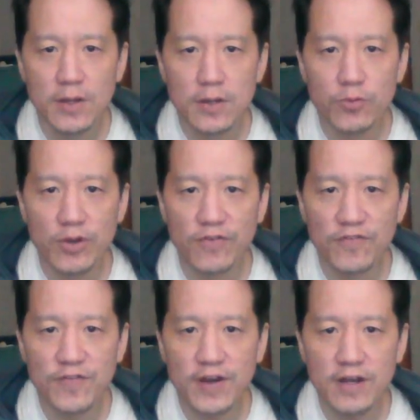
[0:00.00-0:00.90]
We have a
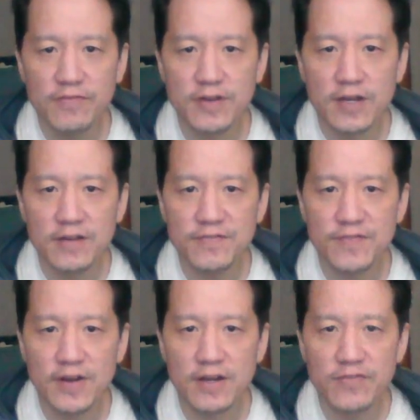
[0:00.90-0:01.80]
5, 9,
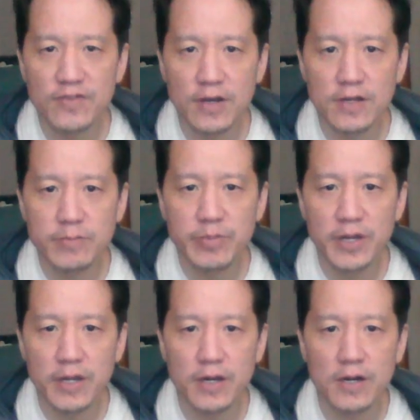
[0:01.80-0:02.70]
5, 9
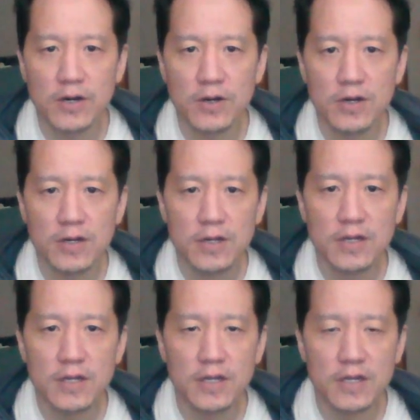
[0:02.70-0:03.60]
pair
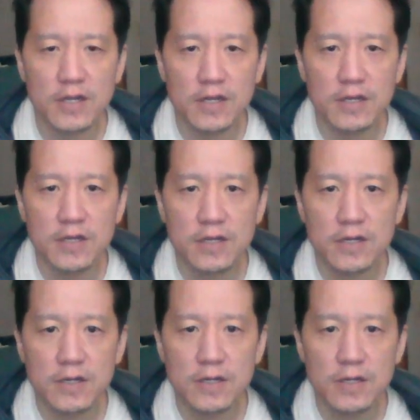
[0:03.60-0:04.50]
in
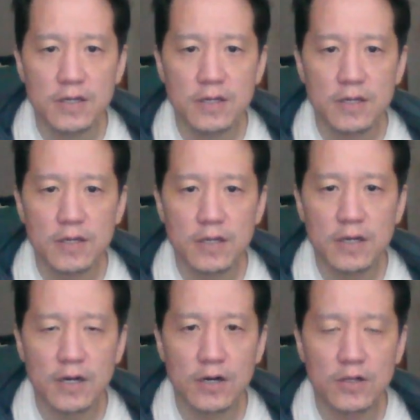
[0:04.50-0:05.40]

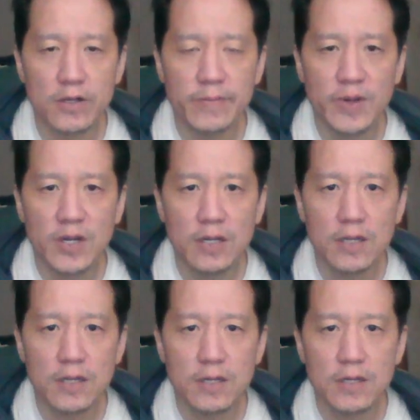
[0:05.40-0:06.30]
column
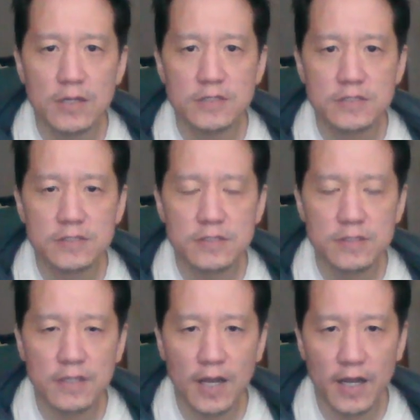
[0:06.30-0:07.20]

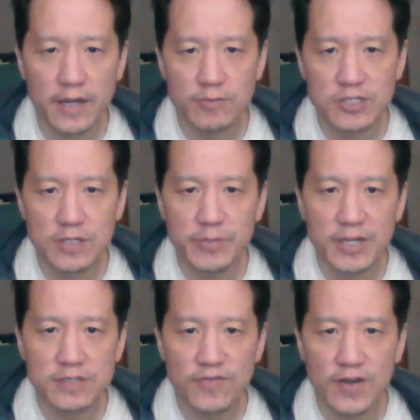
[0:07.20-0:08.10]
9, which
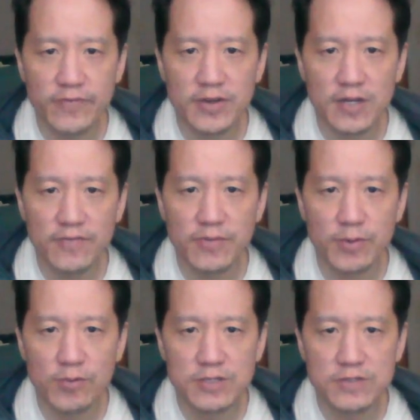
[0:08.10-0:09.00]
eliminates 5 and 9 from
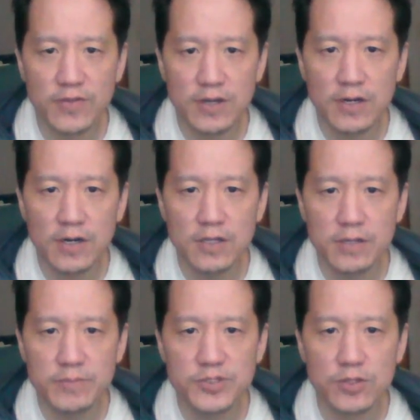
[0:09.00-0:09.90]
the rest of the
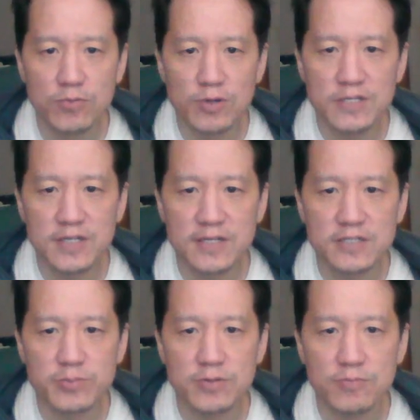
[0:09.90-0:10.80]
column, so the rest has
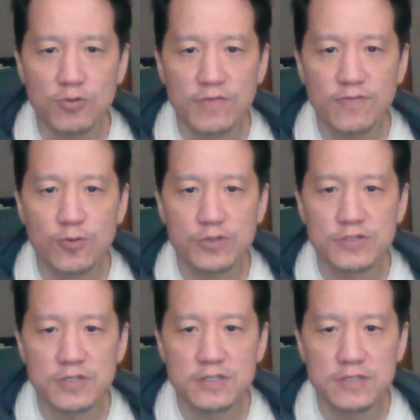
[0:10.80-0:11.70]
to be 1, 4,
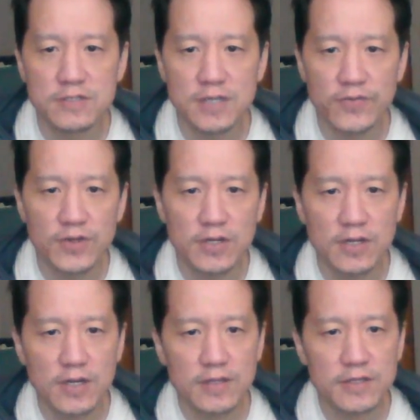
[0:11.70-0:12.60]
6, and 7.
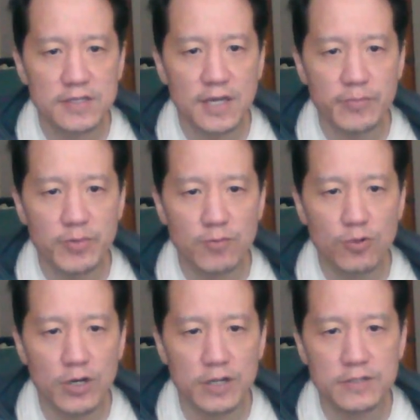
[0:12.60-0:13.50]
This can't be
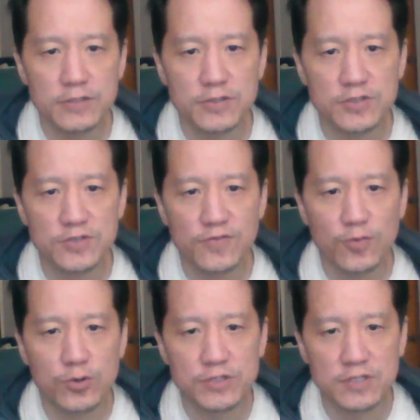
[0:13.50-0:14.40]
1, so this is
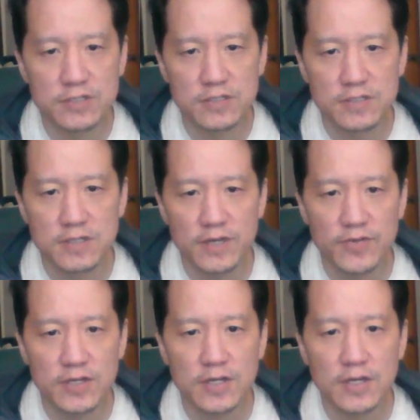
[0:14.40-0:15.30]
4, 6, and
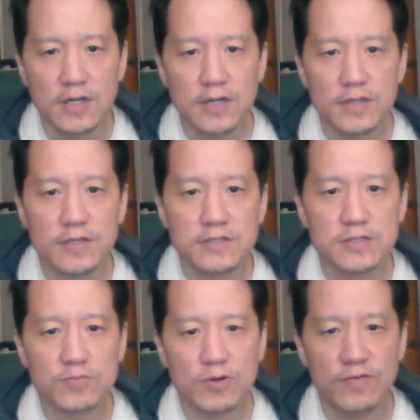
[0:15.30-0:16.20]
7. This
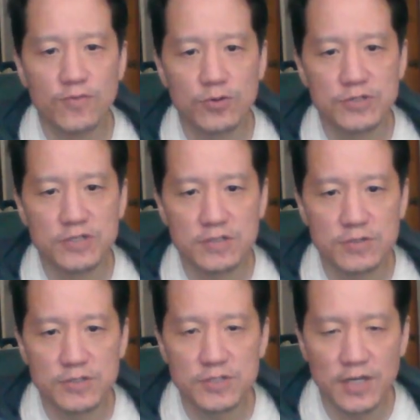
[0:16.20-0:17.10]
is 1, 4, 6,
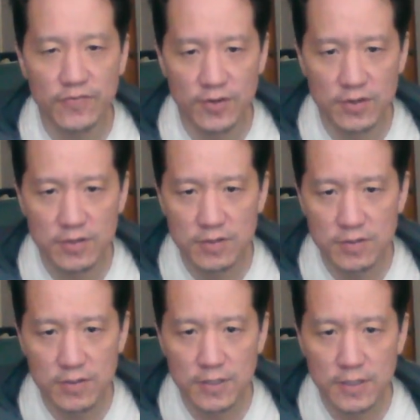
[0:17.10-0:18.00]
or 7.
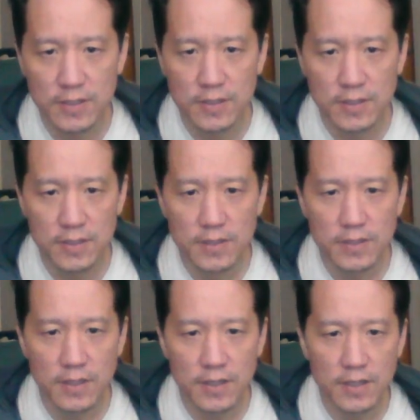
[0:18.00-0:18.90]

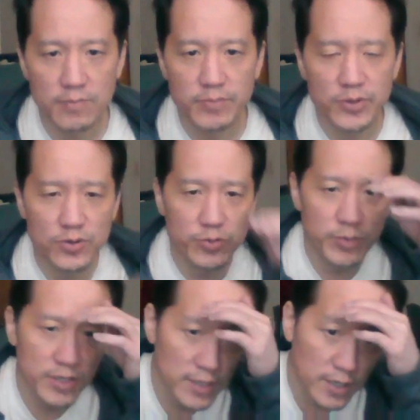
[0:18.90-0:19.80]
They can both
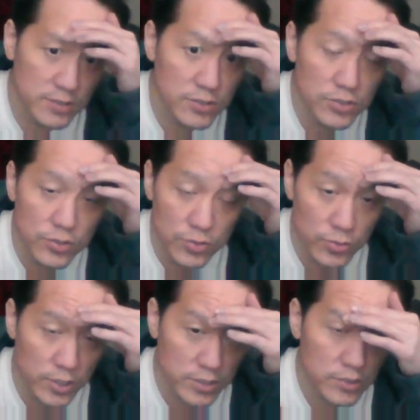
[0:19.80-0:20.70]
be next
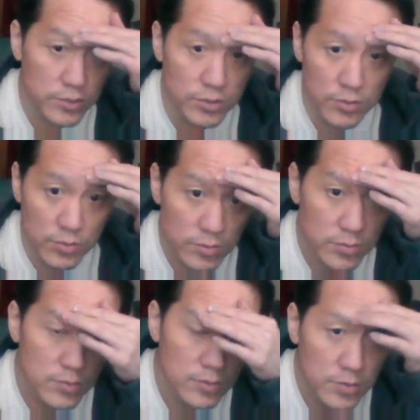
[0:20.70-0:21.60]
to a 2.
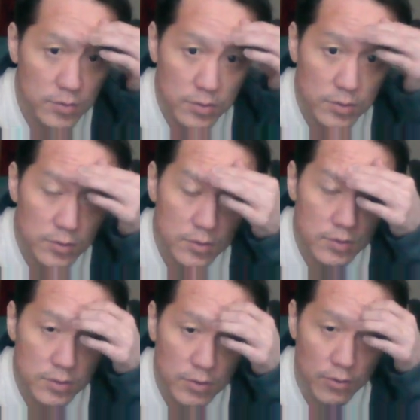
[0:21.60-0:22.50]

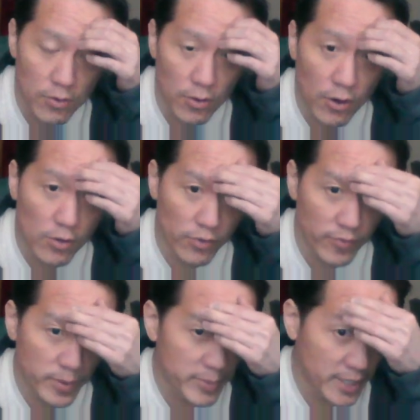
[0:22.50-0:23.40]
Or all of
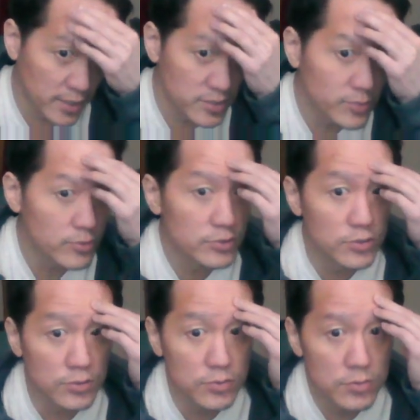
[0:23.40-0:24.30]
them can be next to a 2.